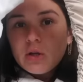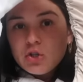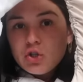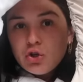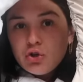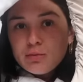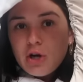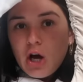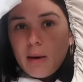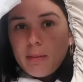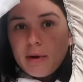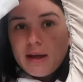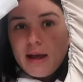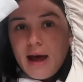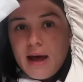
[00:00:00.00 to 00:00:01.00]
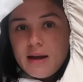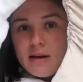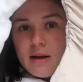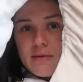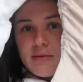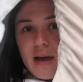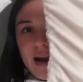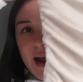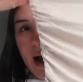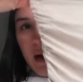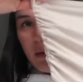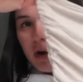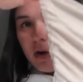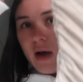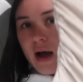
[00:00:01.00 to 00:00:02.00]
tube top. Again, that
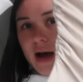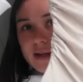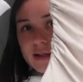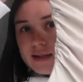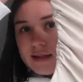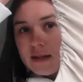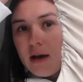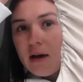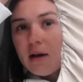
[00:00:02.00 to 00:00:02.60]
hourglass